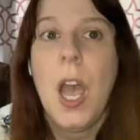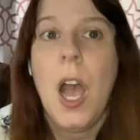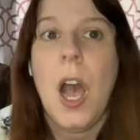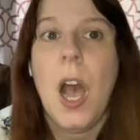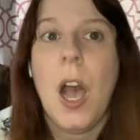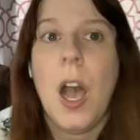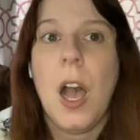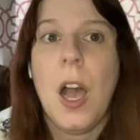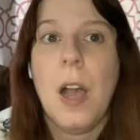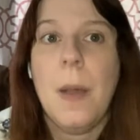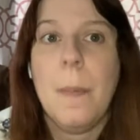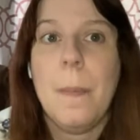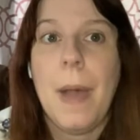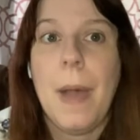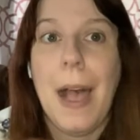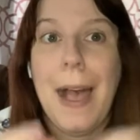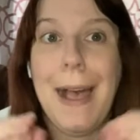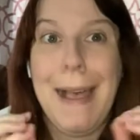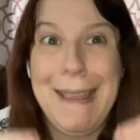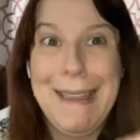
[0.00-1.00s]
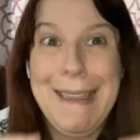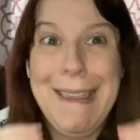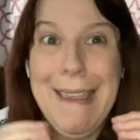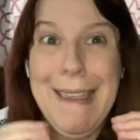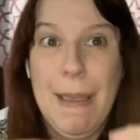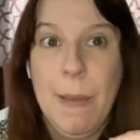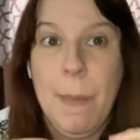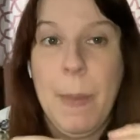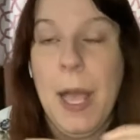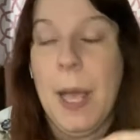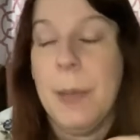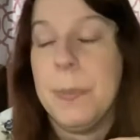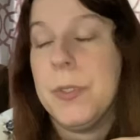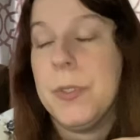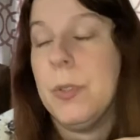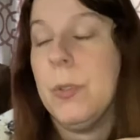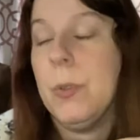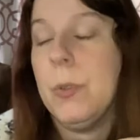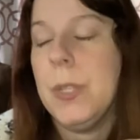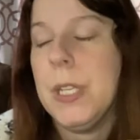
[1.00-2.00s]
I am
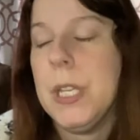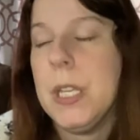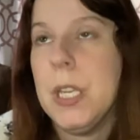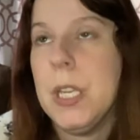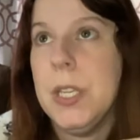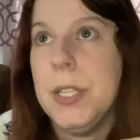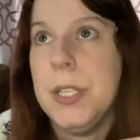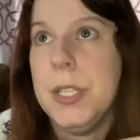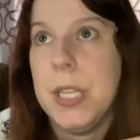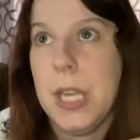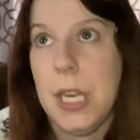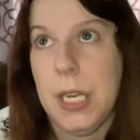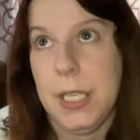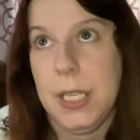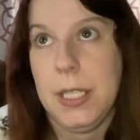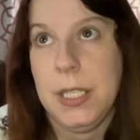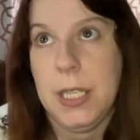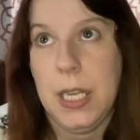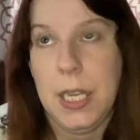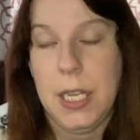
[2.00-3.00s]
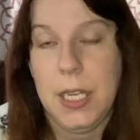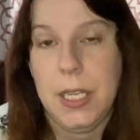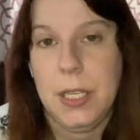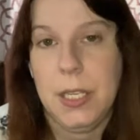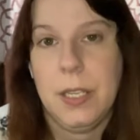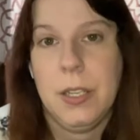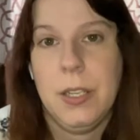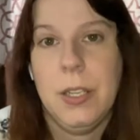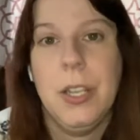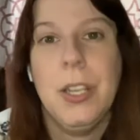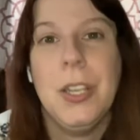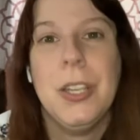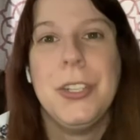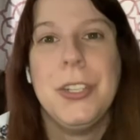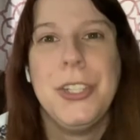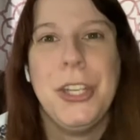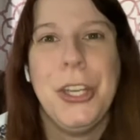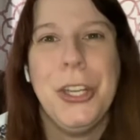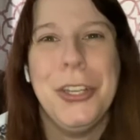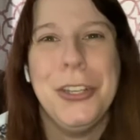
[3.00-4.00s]
absolutely addicted
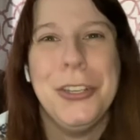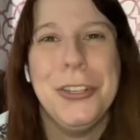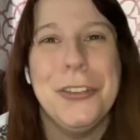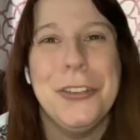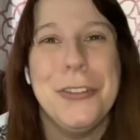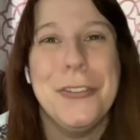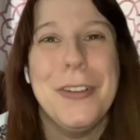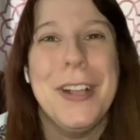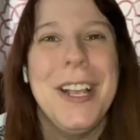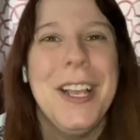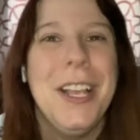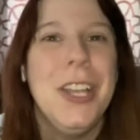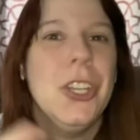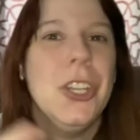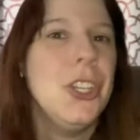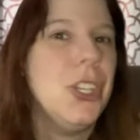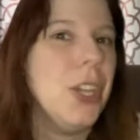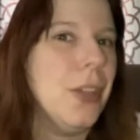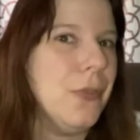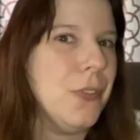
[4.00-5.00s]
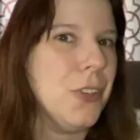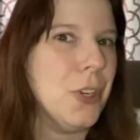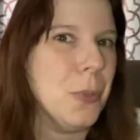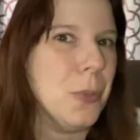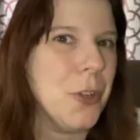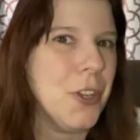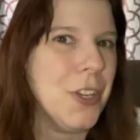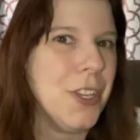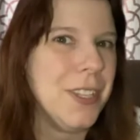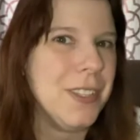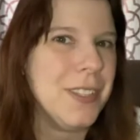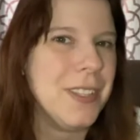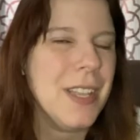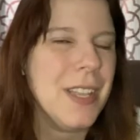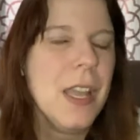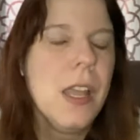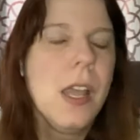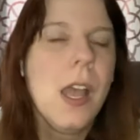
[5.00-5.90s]
to shifter books,